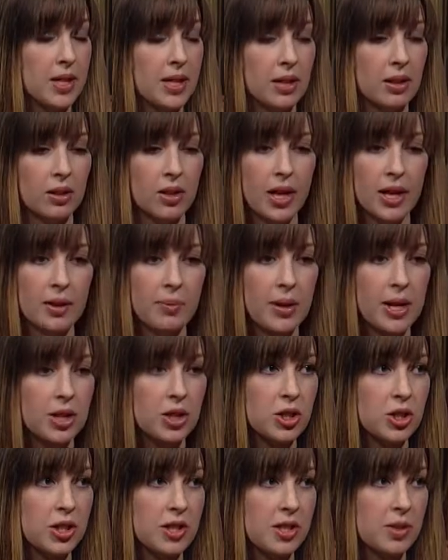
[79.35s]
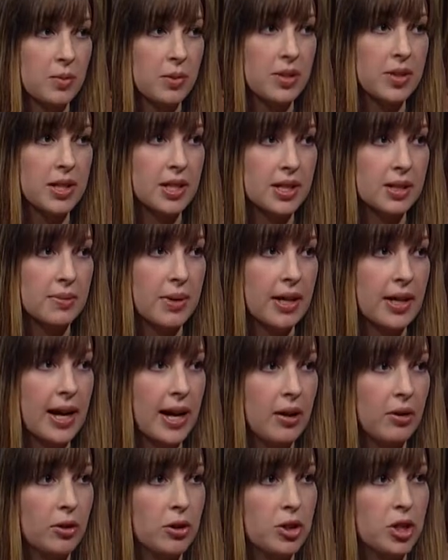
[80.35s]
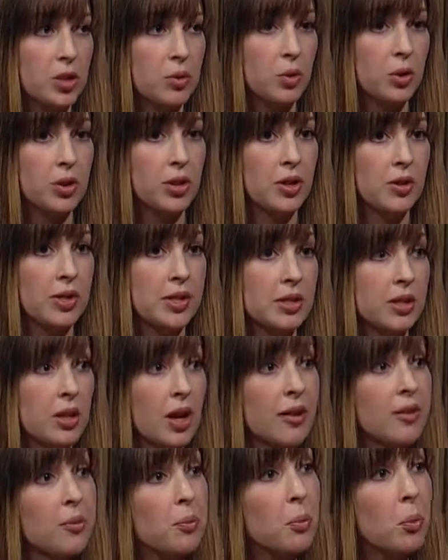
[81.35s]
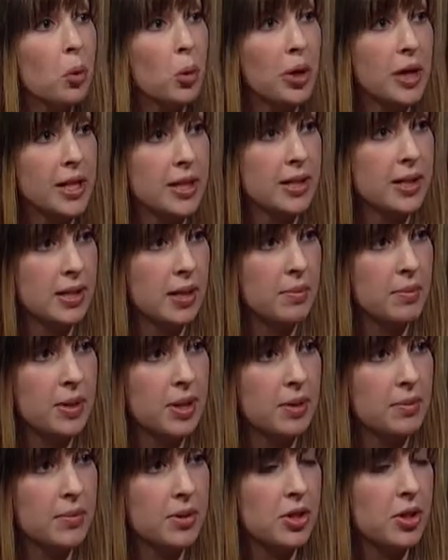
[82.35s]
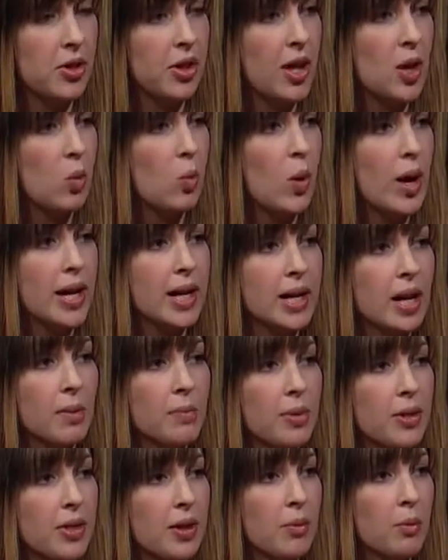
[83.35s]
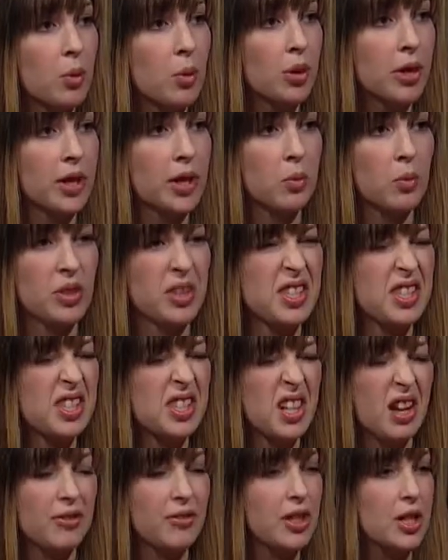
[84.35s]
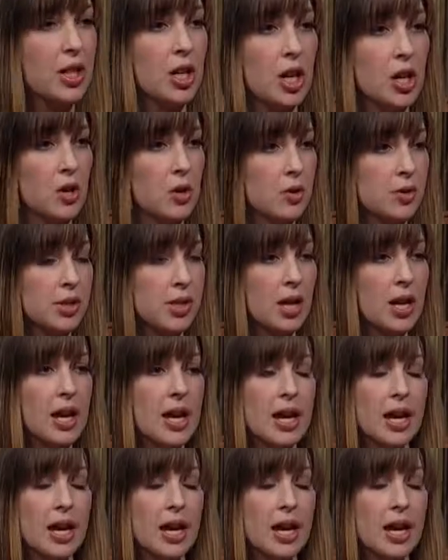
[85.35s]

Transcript: And a lot of patients with dust mite allergy will notice a lot of morning symptoms. So they wake up in the morning with stuffy nose.